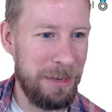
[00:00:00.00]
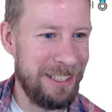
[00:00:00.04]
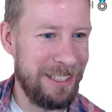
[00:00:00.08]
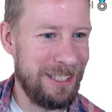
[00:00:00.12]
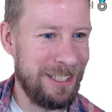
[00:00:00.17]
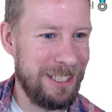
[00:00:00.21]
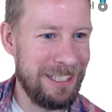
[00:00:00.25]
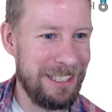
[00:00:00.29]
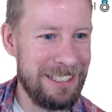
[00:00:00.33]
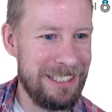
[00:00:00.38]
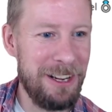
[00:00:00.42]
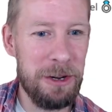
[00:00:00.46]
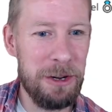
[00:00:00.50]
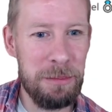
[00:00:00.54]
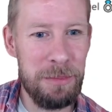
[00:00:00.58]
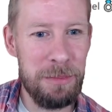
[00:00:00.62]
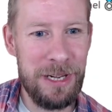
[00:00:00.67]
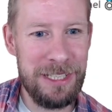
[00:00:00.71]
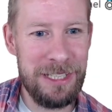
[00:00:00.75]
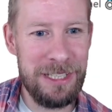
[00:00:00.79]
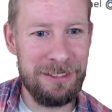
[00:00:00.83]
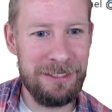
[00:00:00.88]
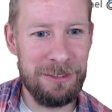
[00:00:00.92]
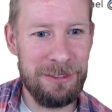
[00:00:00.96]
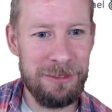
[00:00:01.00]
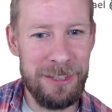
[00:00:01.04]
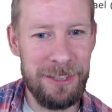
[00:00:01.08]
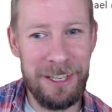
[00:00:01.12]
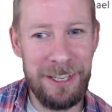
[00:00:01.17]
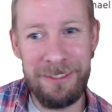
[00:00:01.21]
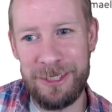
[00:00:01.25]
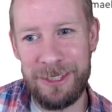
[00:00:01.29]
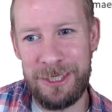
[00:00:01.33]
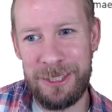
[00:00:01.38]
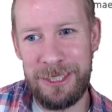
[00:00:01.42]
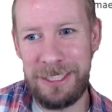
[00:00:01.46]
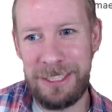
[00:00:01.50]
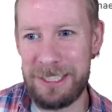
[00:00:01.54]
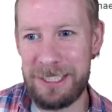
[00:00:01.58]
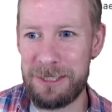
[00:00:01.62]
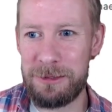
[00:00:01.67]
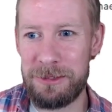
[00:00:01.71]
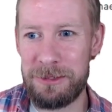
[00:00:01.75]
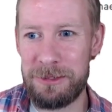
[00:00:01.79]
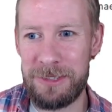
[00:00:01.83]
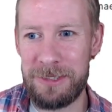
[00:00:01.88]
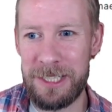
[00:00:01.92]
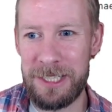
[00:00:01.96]
She's not an amazing reviver. She's a good
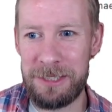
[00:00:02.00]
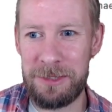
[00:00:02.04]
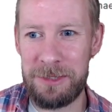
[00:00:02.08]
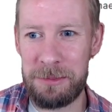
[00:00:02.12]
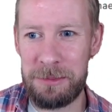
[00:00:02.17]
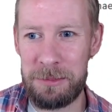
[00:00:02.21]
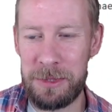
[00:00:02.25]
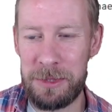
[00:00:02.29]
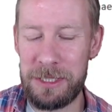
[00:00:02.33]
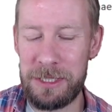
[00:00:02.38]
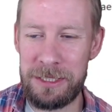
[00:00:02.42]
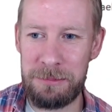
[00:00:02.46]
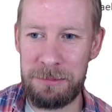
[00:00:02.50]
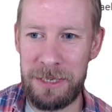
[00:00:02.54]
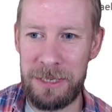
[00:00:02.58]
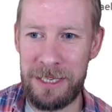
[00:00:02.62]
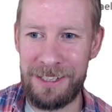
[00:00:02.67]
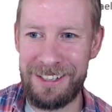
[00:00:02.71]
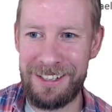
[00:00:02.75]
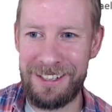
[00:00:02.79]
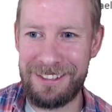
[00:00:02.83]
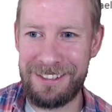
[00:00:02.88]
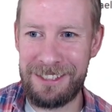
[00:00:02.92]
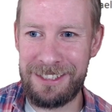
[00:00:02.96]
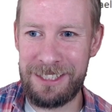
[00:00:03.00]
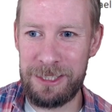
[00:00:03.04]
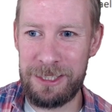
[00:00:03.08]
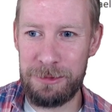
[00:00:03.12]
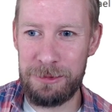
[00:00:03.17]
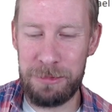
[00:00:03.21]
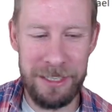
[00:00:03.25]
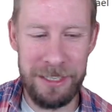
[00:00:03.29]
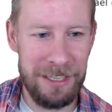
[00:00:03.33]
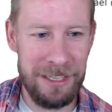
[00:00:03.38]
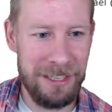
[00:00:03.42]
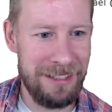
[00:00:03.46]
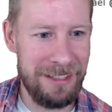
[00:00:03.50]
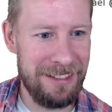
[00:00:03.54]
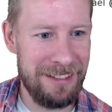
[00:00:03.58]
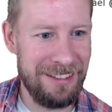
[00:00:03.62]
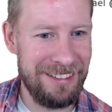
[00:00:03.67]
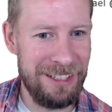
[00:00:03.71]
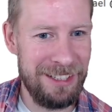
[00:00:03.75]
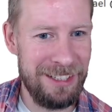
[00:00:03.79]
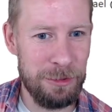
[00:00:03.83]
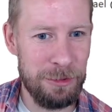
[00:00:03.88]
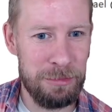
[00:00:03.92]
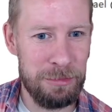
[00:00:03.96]
reviver, but it's mainly that she's bringing
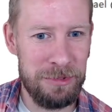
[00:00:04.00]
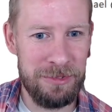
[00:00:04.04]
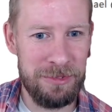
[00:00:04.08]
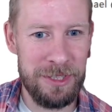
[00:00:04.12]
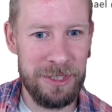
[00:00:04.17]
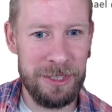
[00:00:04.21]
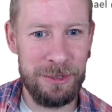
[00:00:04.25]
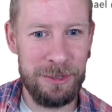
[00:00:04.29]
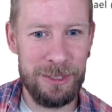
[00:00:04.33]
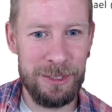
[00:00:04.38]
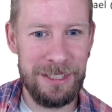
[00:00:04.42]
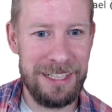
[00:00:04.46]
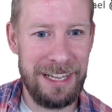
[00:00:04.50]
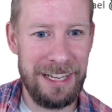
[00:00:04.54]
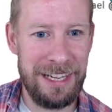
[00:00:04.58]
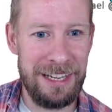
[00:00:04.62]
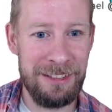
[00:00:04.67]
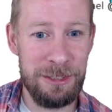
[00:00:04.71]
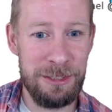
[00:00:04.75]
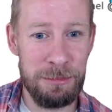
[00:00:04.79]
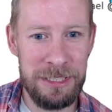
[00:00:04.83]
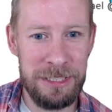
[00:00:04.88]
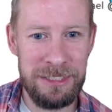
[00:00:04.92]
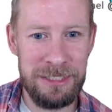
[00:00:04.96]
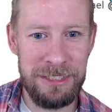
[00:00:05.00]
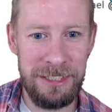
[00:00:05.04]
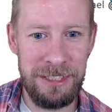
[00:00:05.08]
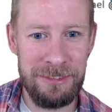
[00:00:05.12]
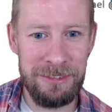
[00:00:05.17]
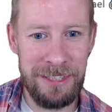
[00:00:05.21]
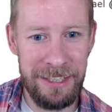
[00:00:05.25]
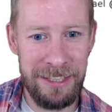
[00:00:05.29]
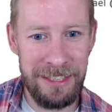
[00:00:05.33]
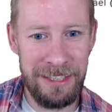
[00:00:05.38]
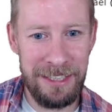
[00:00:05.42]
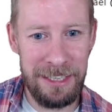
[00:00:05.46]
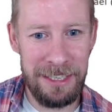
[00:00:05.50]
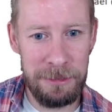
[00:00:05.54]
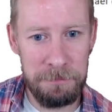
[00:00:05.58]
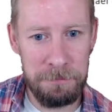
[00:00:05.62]
your provoke and your mischief tanking.